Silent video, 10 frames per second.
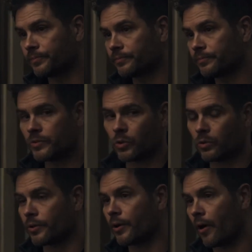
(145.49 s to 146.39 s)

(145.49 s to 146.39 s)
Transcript: Totaled her car.